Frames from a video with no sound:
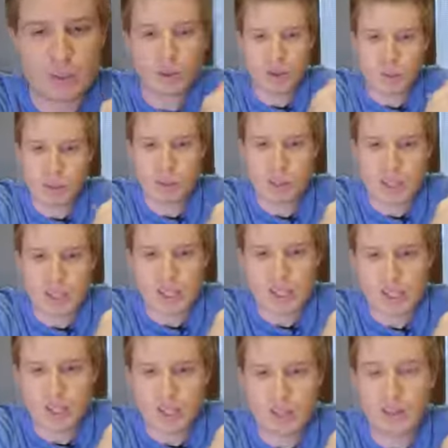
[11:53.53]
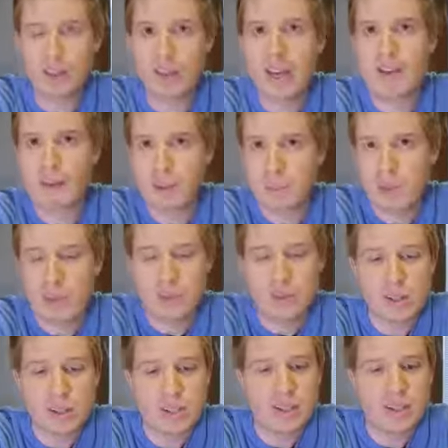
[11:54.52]
all the computers attached together that have IP
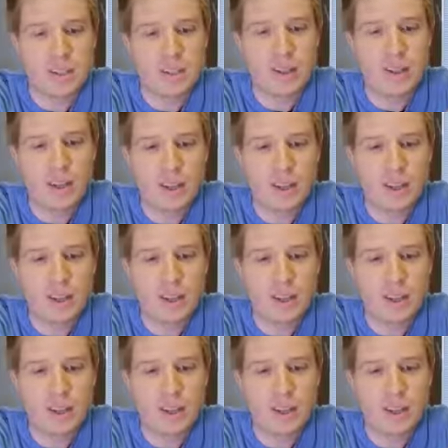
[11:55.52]
addresses.